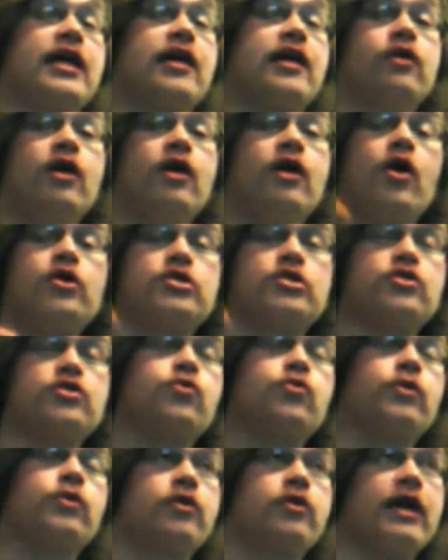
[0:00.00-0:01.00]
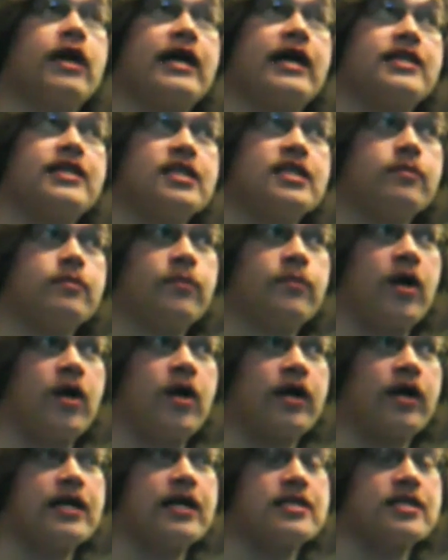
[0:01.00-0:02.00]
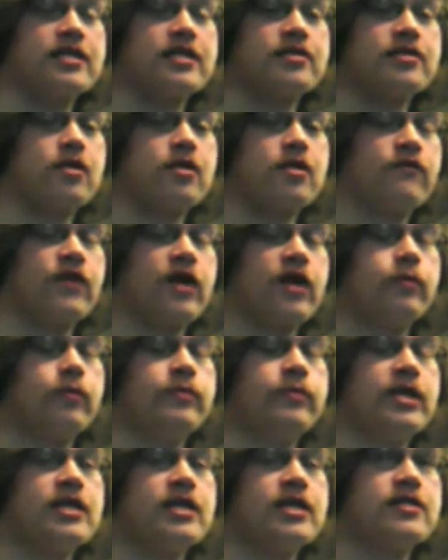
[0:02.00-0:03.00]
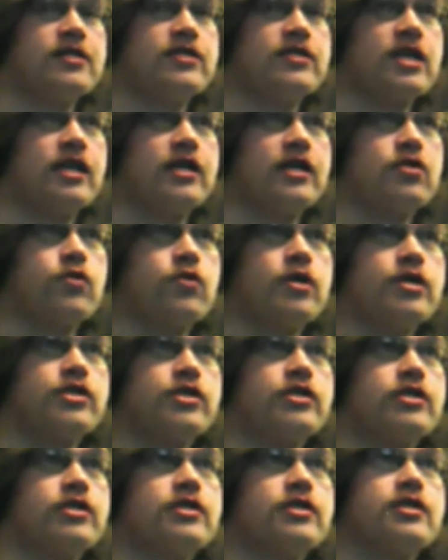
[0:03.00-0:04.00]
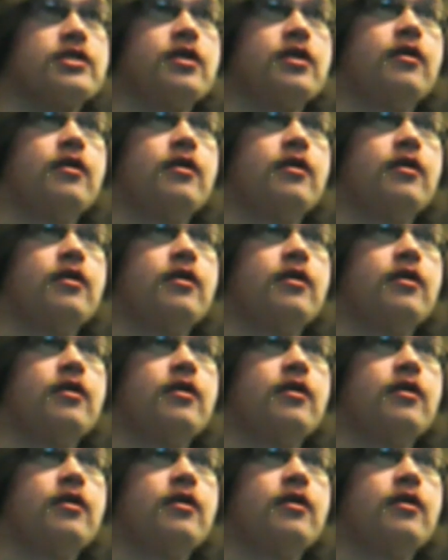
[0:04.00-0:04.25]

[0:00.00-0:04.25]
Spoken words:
out. Also, Twitter at TDP Podcast. That is another viable means of sending us questions,